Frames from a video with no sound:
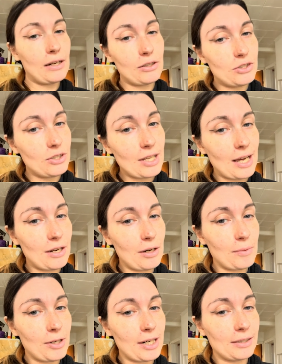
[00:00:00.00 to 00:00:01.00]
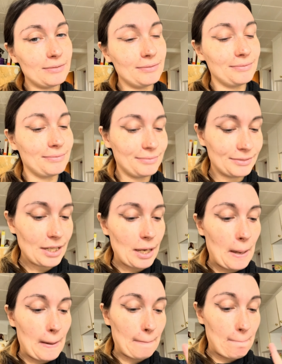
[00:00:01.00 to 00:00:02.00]
don't do that no more,
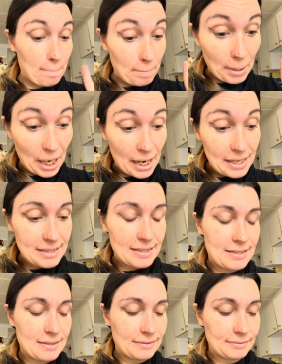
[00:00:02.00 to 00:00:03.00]
but